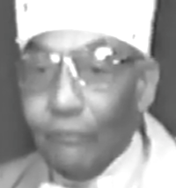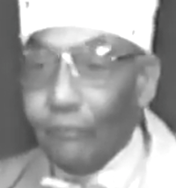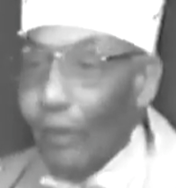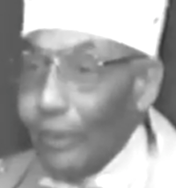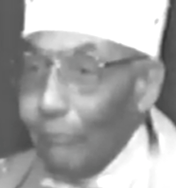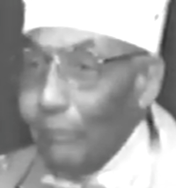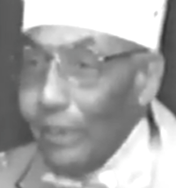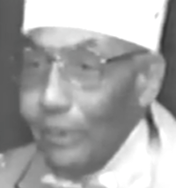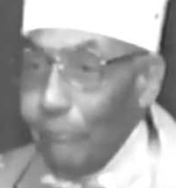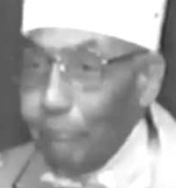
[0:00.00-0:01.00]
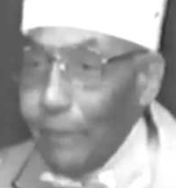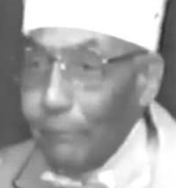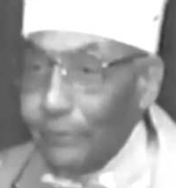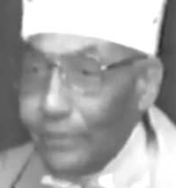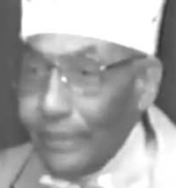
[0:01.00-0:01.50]
40 million
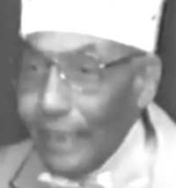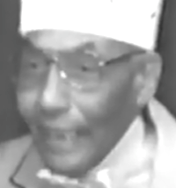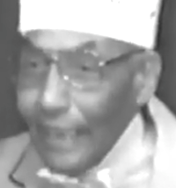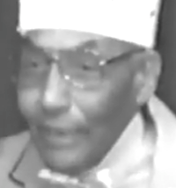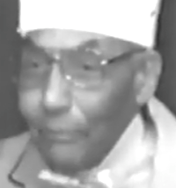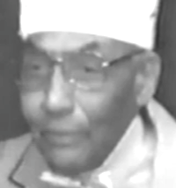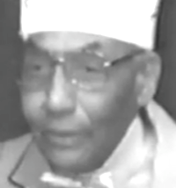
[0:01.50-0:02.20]
people a name.